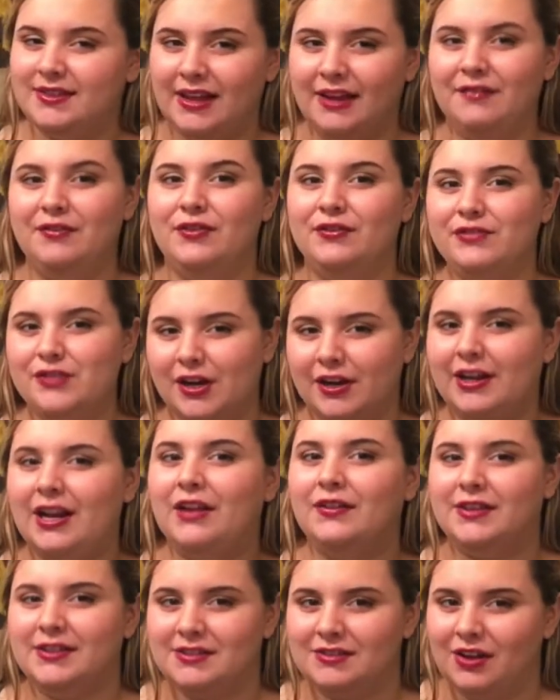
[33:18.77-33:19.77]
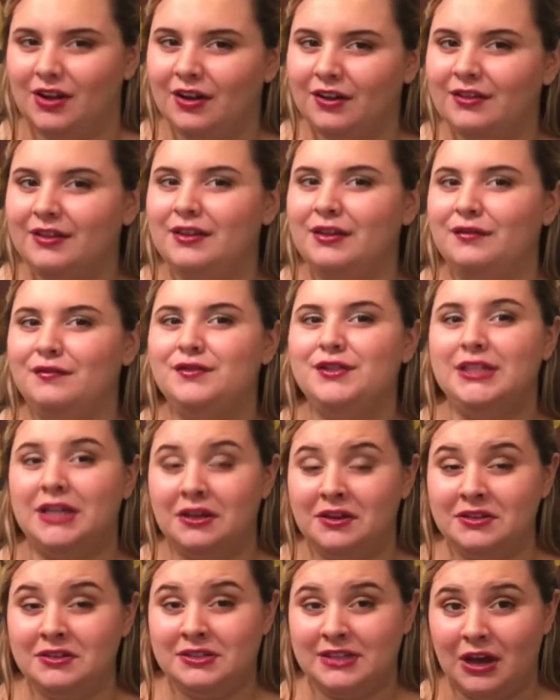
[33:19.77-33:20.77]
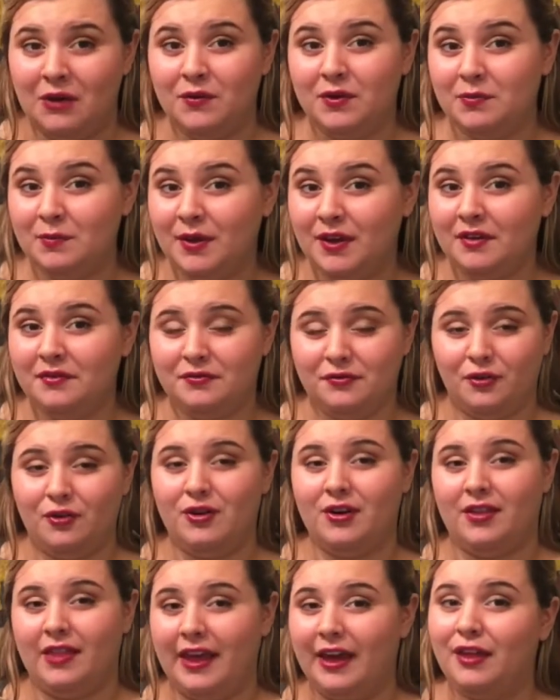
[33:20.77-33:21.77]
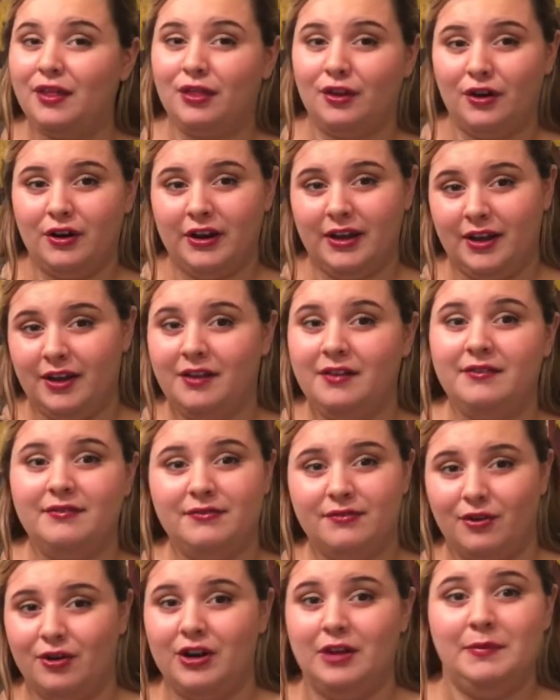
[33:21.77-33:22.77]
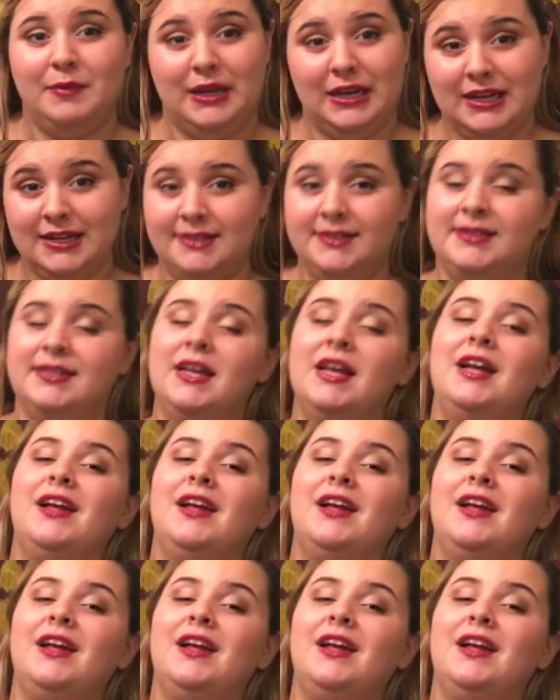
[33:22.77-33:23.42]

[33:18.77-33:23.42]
If you've stuck it out this long, you've dealt with me for like 30-40 minutes.